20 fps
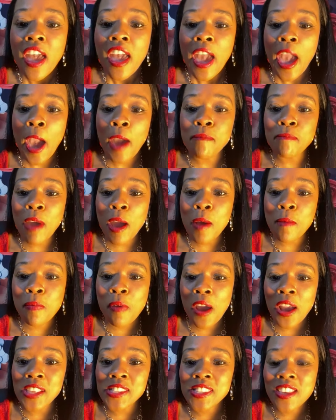Amen.
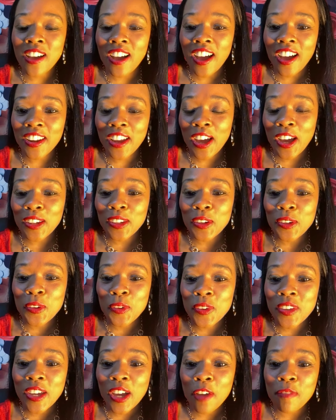Praise God.
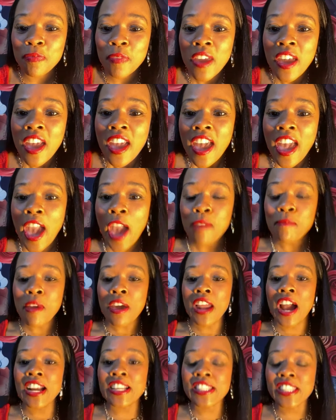Hallelujah. Amen.
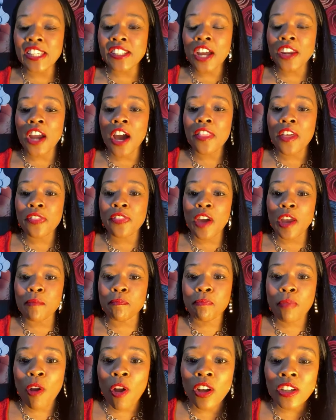I see none other than
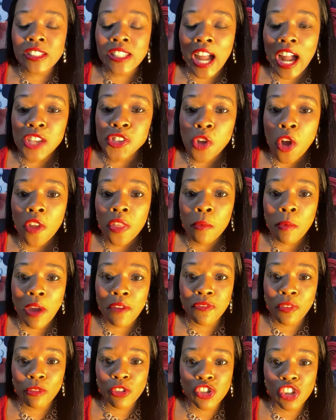Pearl Das all the way
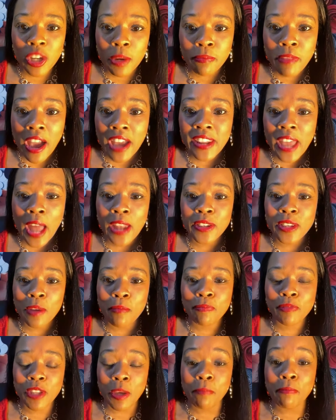from Trinidad and
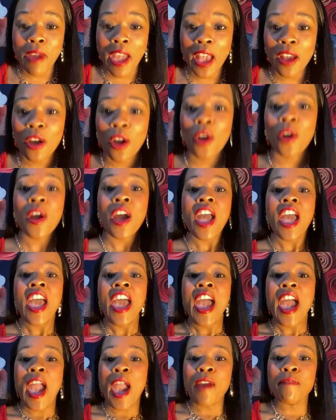Tobago.
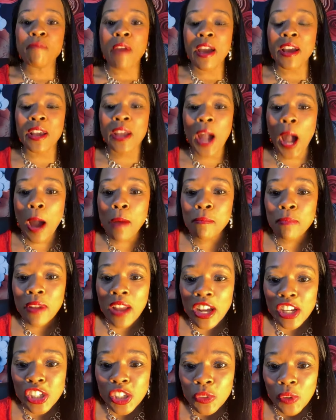Amen. God
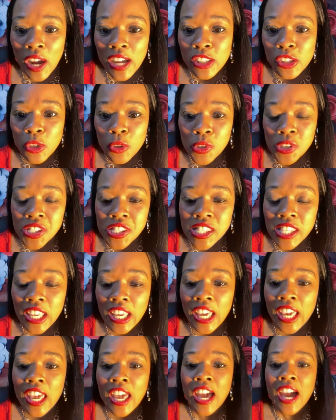bless you. I do
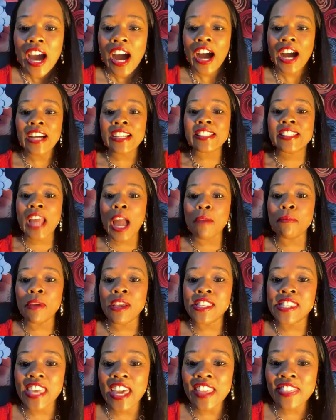see um,
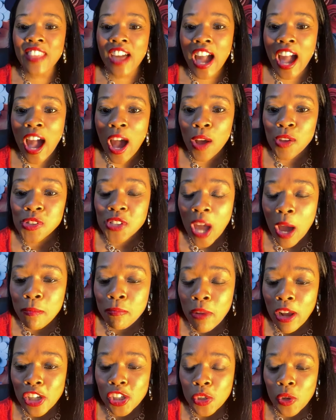Debbie's in the house. God
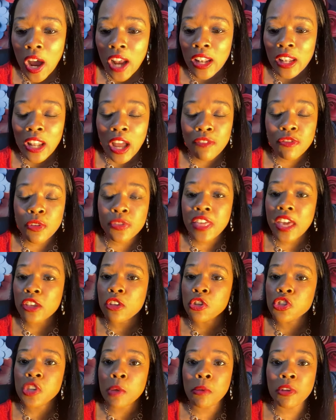bless you. I love you. Thank you
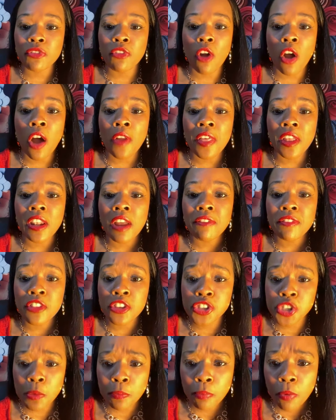so much for all the love and the
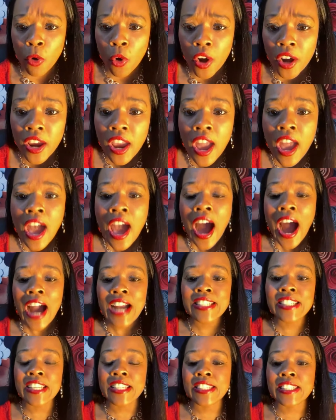support. I
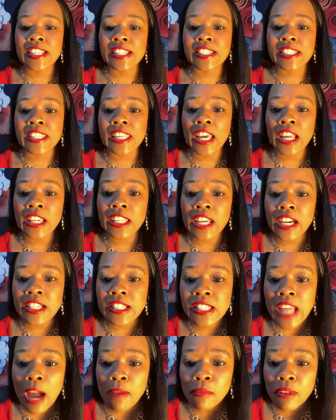see Cecilia,
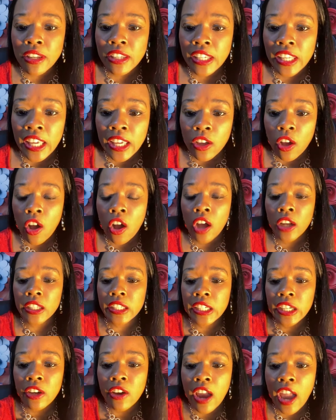Dominique on
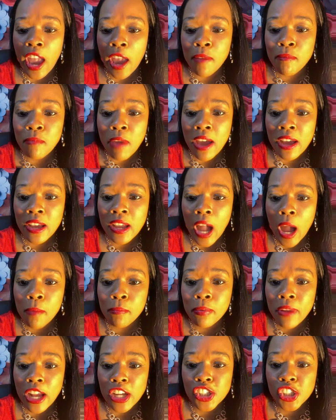here. Amen. God
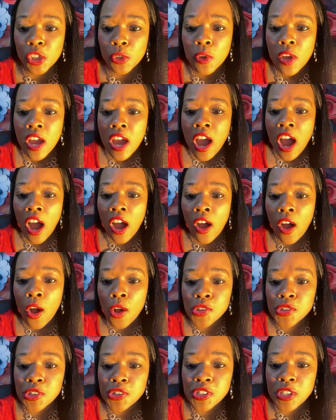bless you. I
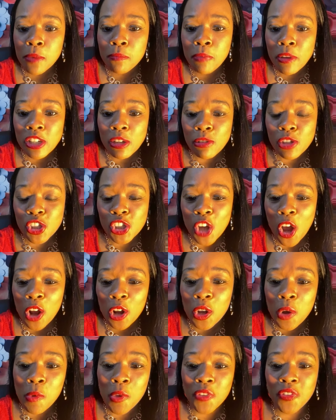also see Bishop Sean
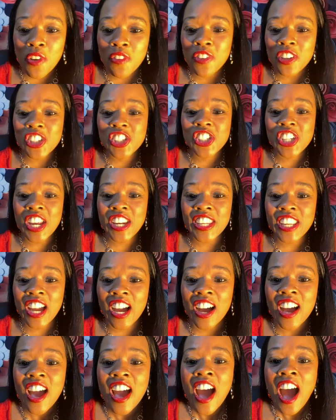Lewis from
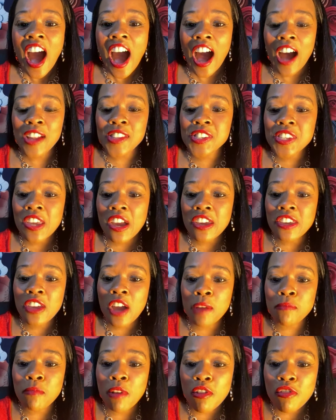Virginia, Altia
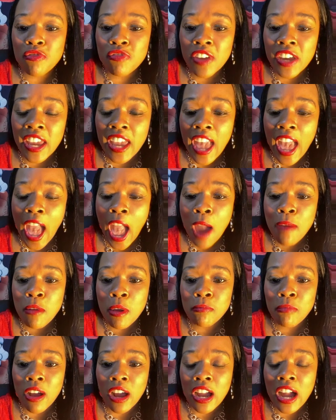Young Marie, Amy
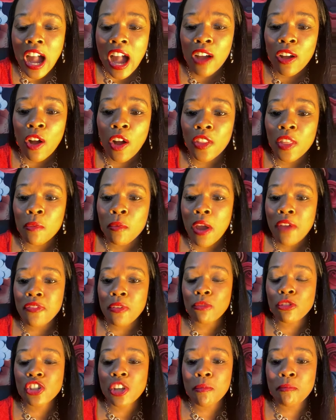Macau all the way
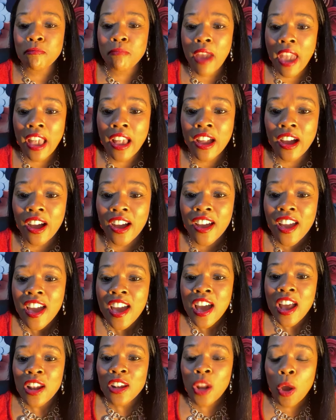from Jamaica,
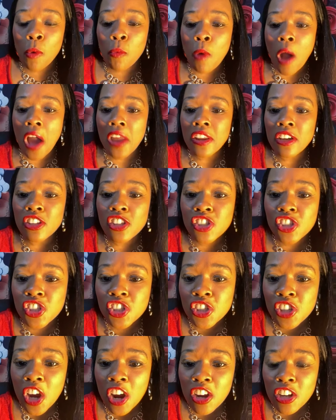Lawana
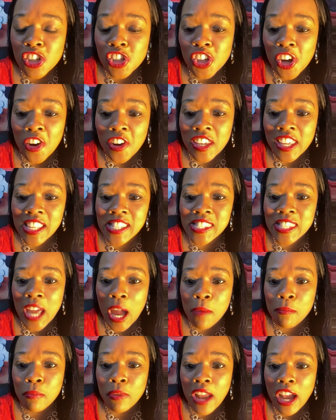Jer- Jerkins.
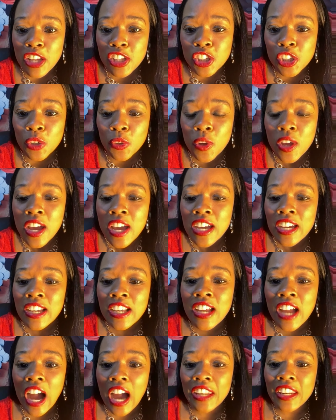God bless you.
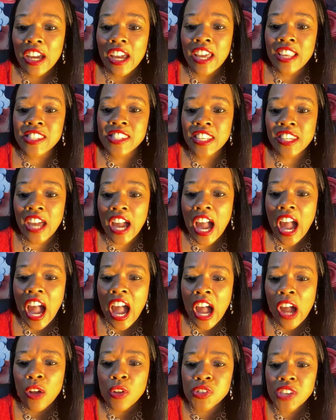Ghana is in the
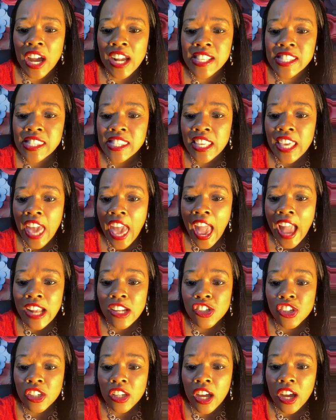house. I see
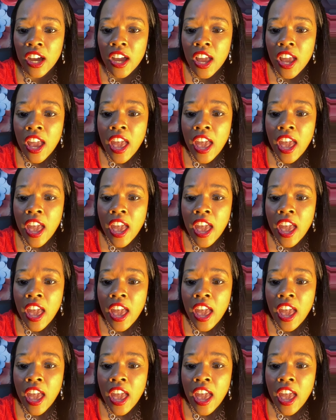Angela.